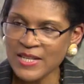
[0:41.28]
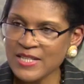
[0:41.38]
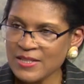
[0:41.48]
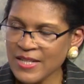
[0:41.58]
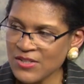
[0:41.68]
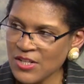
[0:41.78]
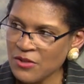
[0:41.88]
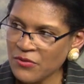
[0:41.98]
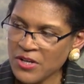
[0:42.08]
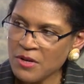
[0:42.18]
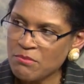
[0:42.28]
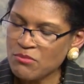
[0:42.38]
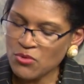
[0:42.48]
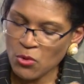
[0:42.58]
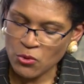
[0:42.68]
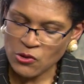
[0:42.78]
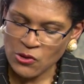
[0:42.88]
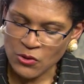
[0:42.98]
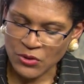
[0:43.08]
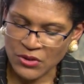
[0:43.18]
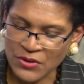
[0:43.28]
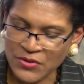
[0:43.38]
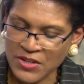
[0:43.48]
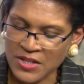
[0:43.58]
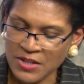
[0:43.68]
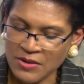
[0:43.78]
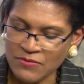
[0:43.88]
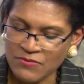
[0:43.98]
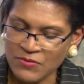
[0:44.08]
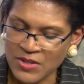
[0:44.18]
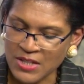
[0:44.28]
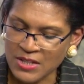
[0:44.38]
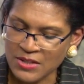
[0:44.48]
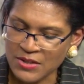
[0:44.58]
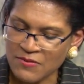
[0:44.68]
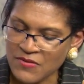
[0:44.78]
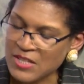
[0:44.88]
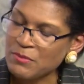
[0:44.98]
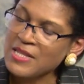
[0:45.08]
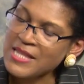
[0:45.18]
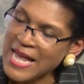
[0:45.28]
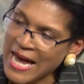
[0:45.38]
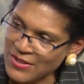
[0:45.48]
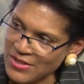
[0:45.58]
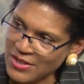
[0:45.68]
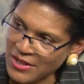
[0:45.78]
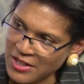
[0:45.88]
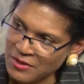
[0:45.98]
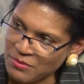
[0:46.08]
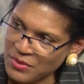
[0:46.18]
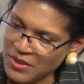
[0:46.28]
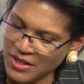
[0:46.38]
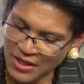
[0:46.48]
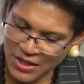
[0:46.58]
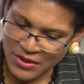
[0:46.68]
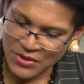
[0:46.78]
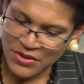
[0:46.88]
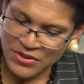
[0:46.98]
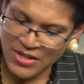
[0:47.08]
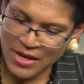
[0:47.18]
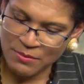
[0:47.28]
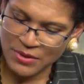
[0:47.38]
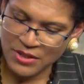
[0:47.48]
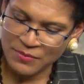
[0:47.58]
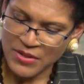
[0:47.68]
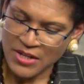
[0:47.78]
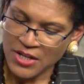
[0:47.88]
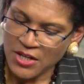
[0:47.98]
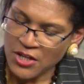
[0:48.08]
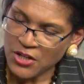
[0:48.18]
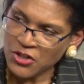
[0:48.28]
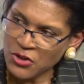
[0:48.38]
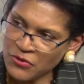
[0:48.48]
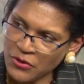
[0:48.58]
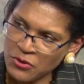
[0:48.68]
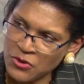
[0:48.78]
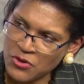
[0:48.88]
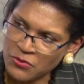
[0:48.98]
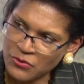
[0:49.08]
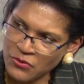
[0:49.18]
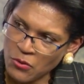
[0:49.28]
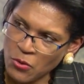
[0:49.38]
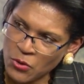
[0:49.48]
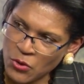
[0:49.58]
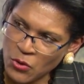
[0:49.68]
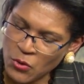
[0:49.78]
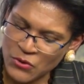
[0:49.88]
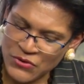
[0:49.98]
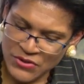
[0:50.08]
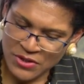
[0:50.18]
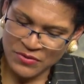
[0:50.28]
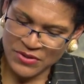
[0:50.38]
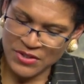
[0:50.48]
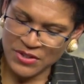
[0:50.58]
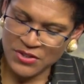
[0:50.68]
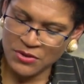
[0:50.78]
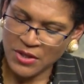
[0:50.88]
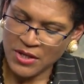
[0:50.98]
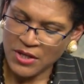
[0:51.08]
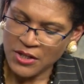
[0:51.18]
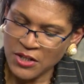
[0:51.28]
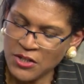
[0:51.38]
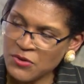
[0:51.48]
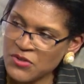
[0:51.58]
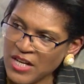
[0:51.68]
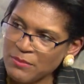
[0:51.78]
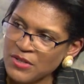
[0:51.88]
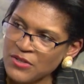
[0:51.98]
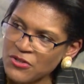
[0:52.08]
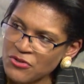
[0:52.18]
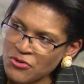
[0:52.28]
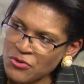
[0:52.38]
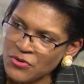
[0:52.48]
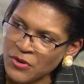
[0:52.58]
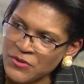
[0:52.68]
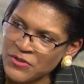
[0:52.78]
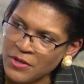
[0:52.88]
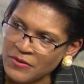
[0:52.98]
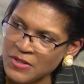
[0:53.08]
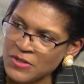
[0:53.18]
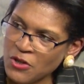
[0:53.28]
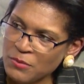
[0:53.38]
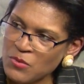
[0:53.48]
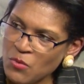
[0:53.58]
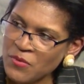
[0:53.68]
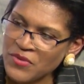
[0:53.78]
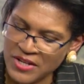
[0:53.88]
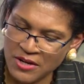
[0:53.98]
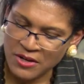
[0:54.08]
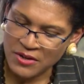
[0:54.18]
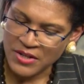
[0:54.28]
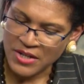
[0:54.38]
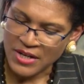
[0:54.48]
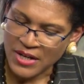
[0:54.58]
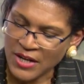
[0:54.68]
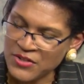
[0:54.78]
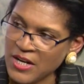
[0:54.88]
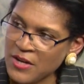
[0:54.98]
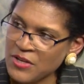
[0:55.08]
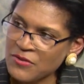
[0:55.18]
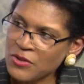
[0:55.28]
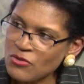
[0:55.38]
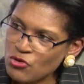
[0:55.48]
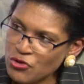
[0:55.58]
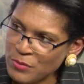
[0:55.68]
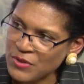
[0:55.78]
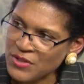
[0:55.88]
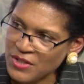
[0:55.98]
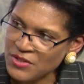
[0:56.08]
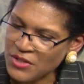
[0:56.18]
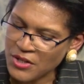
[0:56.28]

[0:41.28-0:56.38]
let's take a very broad look at the investment landscape in Zambia. You focus on four core services. So can you take me through those services? Tell me what they are and how they've contributed